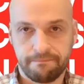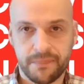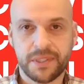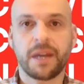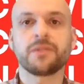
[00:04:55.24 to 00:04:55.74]

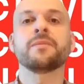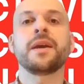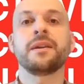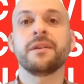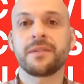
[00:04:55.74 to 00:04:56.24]
schedule
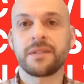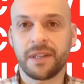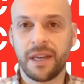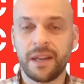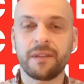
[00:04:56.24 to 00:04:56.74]
maintenance to
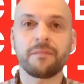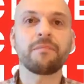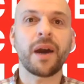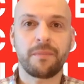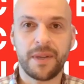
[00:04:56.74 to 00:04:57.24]
get it
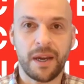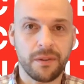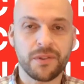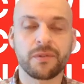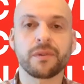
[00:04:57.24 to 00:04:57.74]
piped down
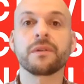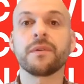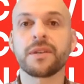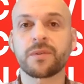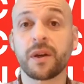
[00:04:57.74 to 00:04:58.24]
the
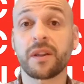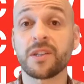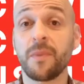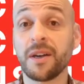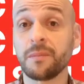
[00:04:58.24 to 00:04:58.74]
sewer as quickly
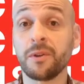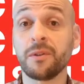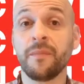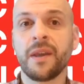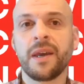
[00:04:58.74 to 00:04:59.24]
as
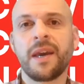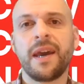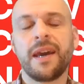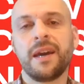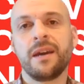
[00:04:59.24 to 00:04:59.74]
possible.
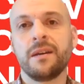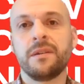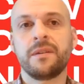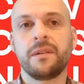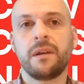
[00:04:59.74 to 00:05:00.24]

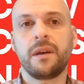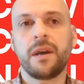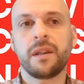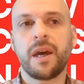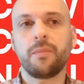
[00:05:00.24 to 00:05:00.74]
And
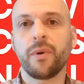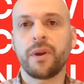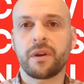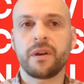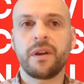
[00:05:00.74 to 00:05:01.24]
at that point,
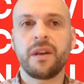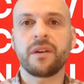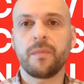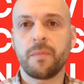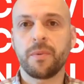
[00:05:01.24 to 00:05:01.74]
you're going to need to
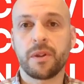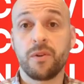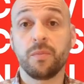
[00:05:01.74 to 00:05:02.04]
come up with a new